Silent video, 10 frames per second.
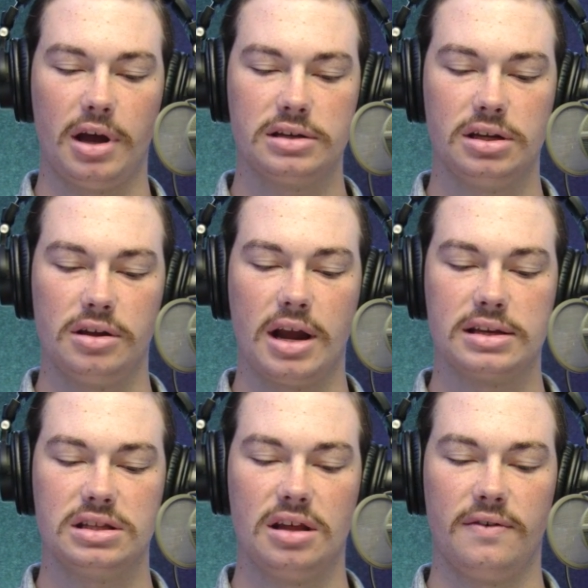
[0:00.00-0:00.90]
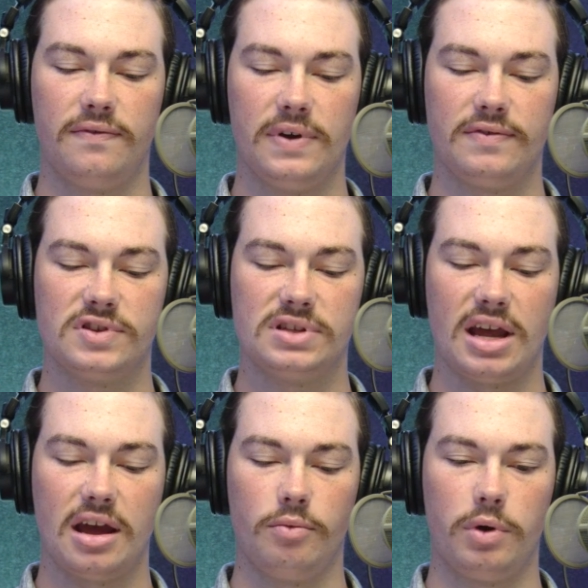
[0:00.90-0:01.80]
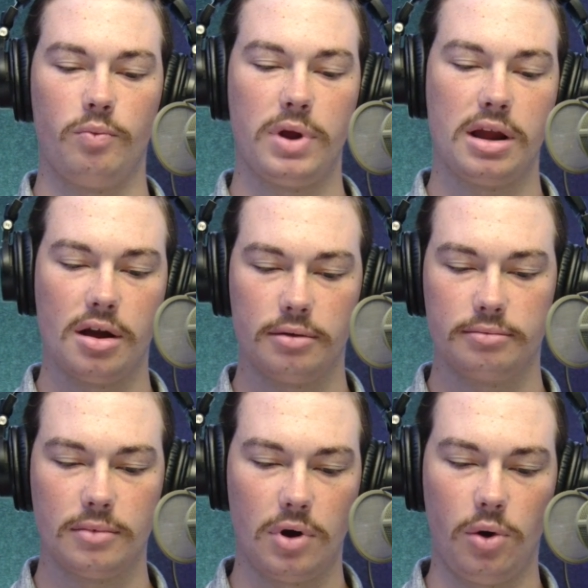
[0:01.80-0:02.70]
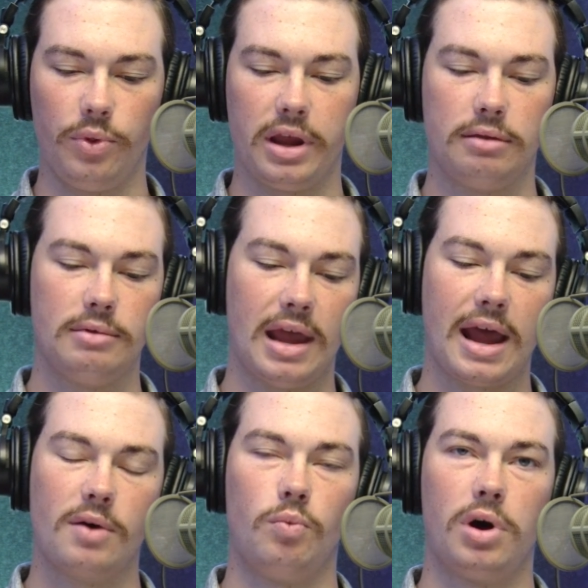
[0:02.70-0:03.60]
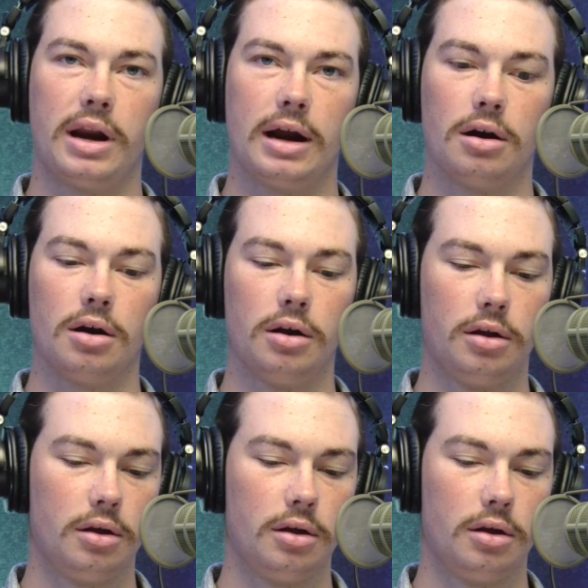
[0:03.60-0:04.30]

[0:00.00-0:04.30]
until you got to the 5th set, when we only had 1 error.